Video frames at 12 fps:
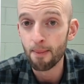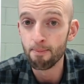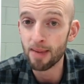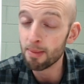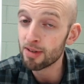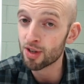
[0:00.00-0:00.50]

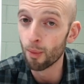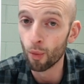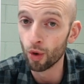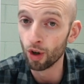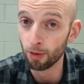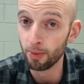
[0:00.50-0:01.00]
Maybe some
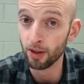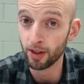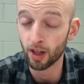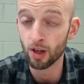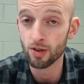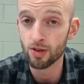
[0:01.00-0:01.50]
world
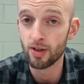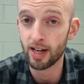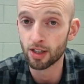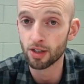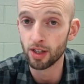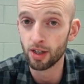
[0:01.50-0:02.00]
building also,
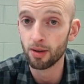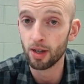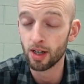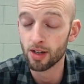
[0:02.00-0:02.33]
actually.